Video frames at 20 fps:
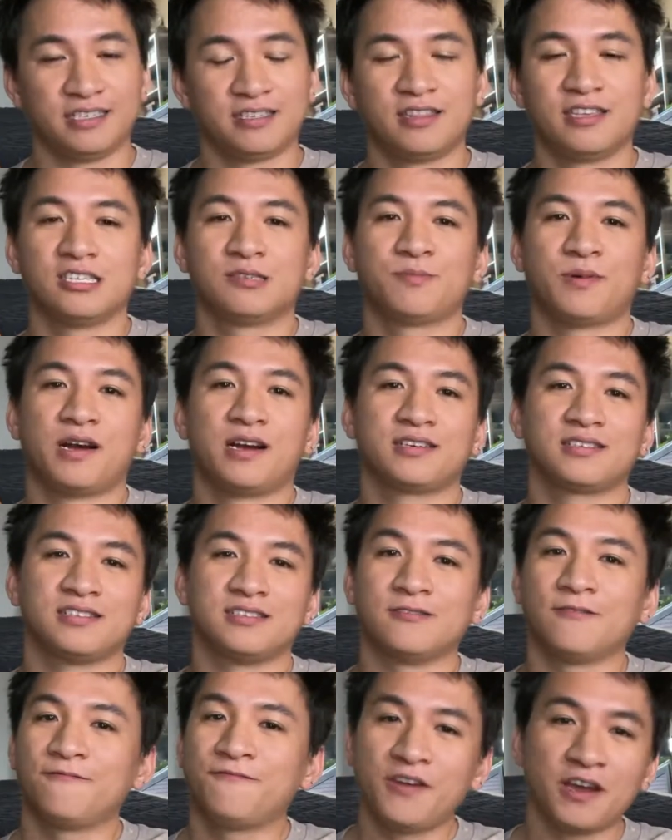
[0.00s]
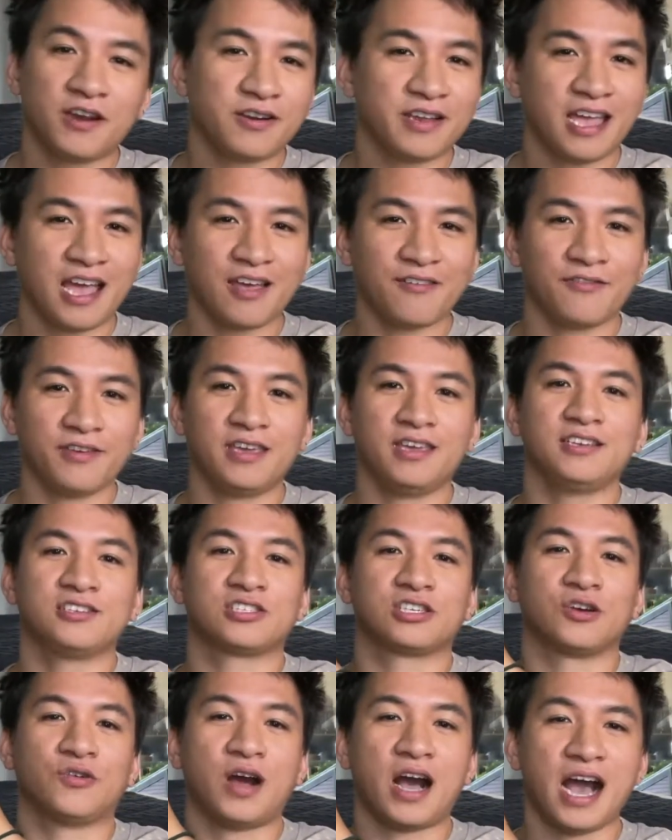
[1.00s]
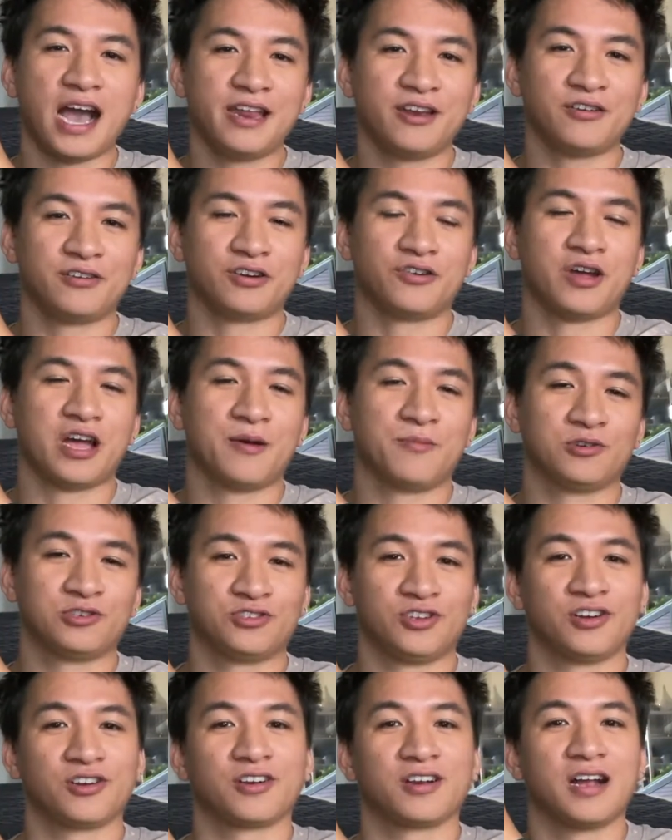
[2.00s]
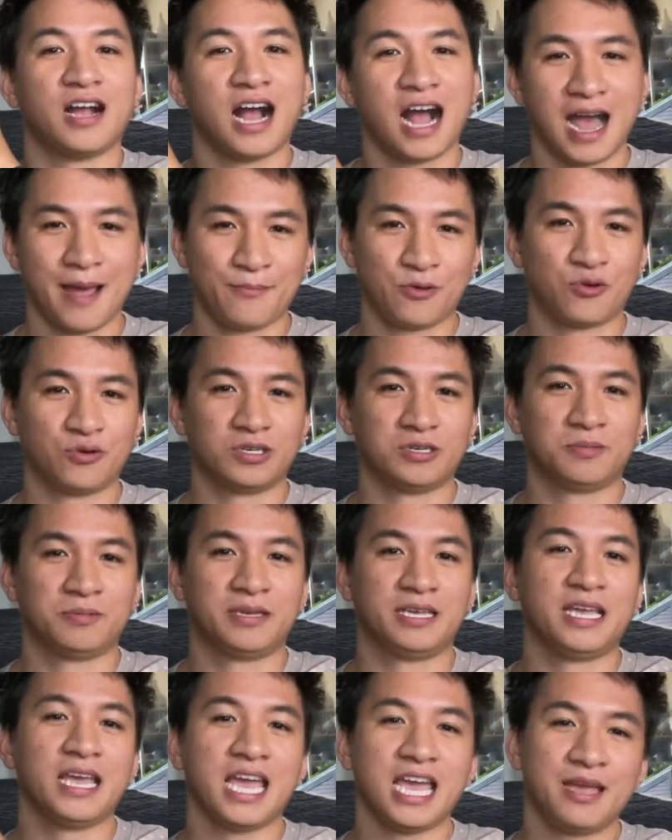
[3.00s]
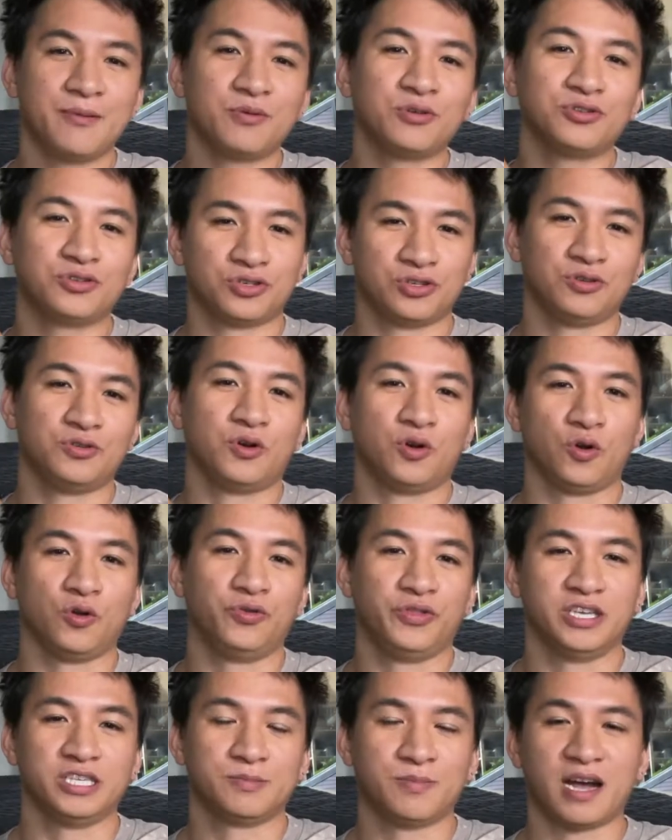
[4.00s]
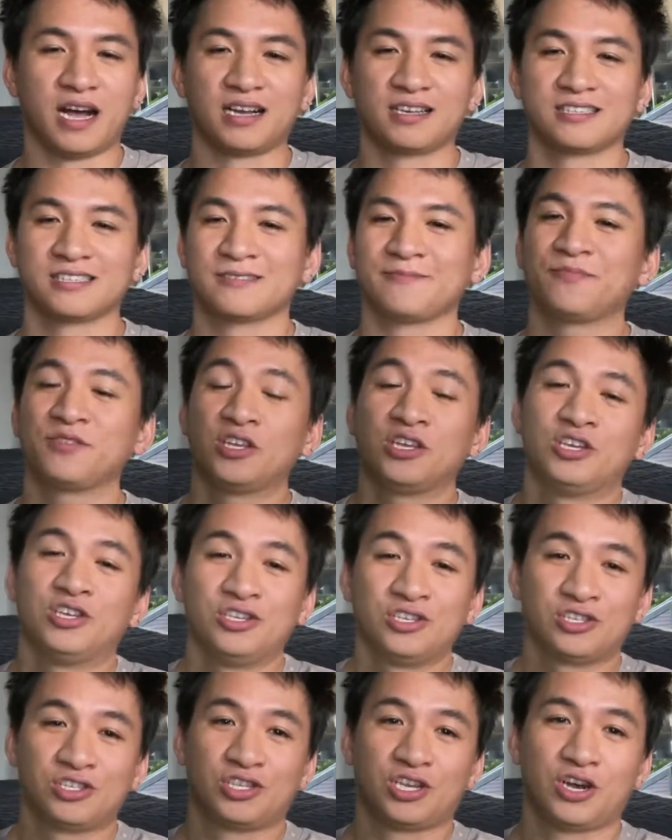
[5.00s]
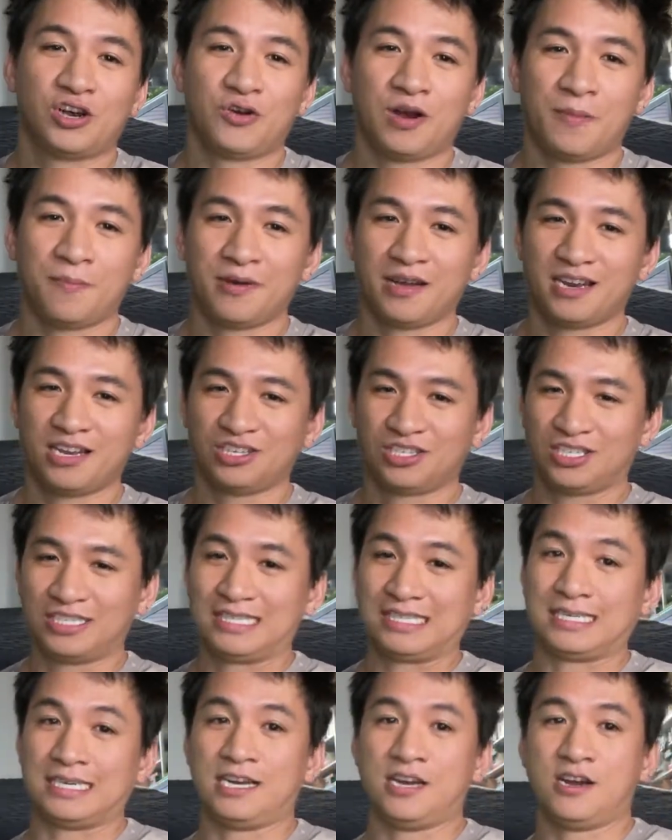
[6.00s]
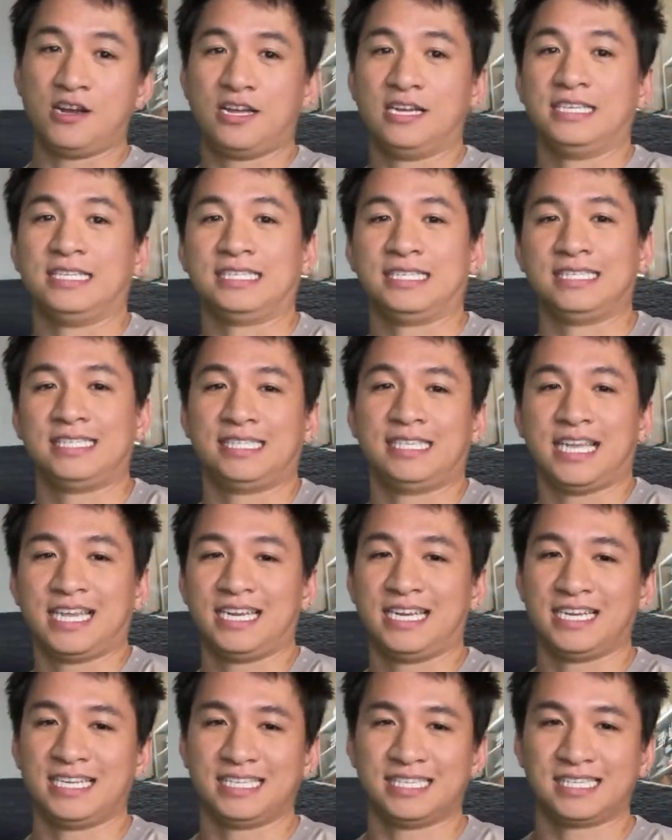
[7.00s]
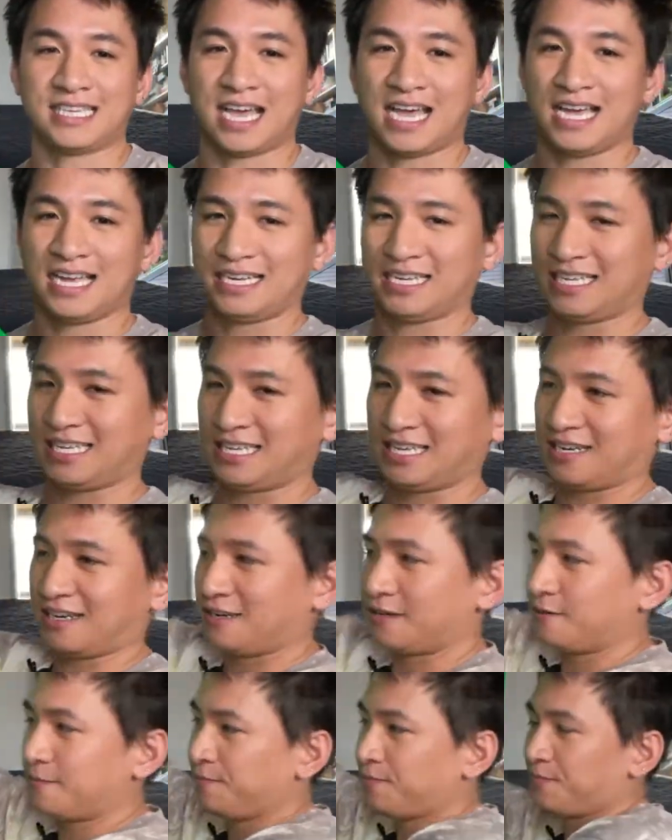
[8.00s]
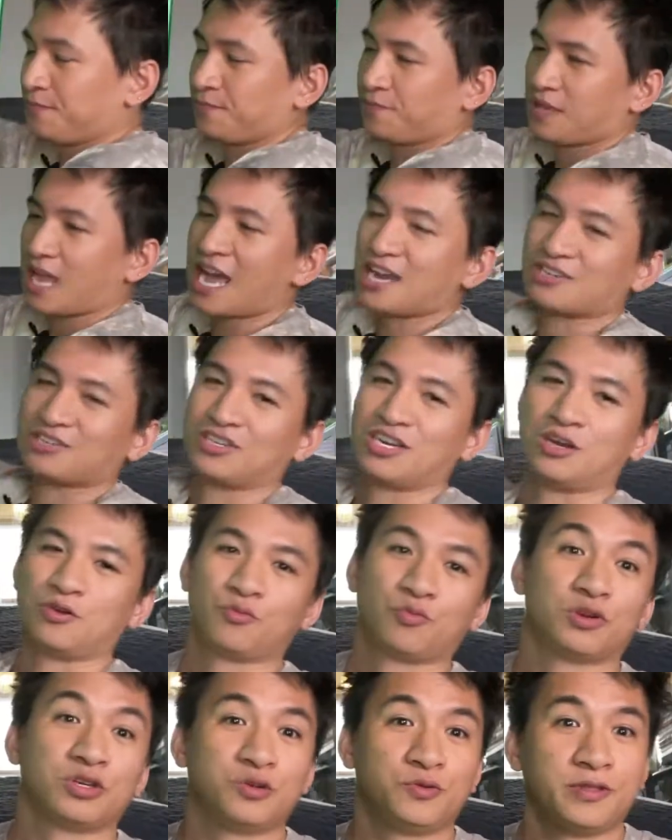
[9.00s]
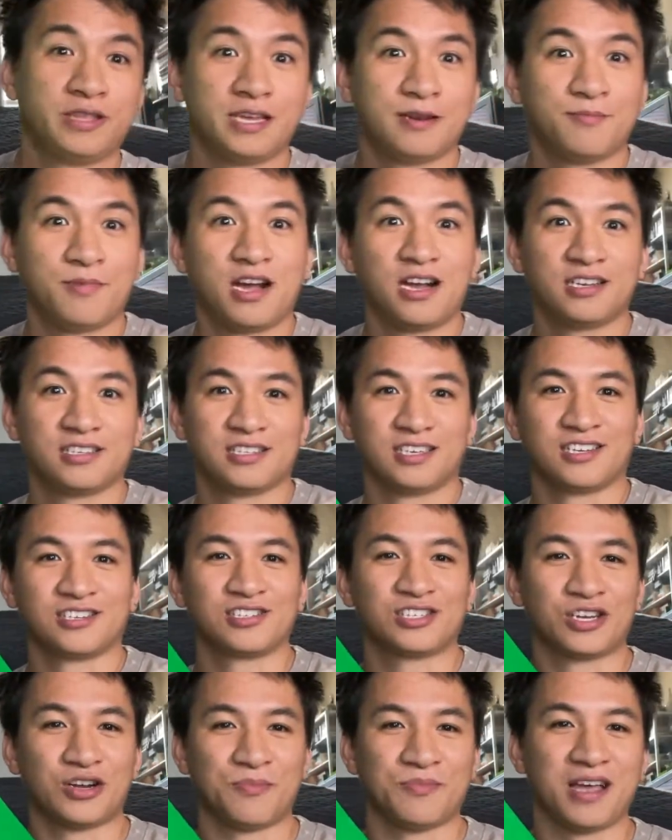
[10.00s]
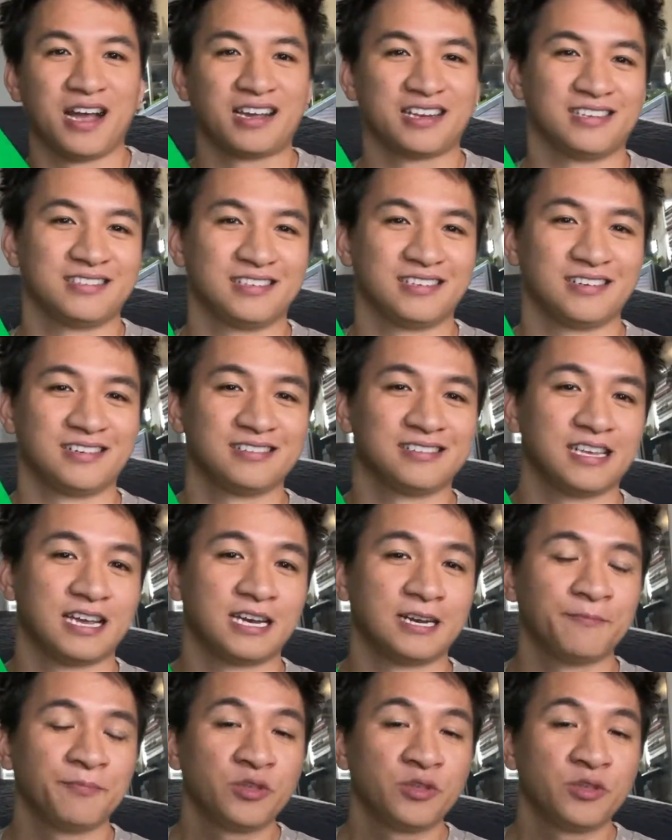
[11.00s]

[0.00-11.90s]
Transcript: This box is very heavy, so I don't know how much longer I'm going to be able to hold this box. So I'm gonna just set it aside here. Actually, no, we're doing the unboxing, so I'm not gonna set it aside.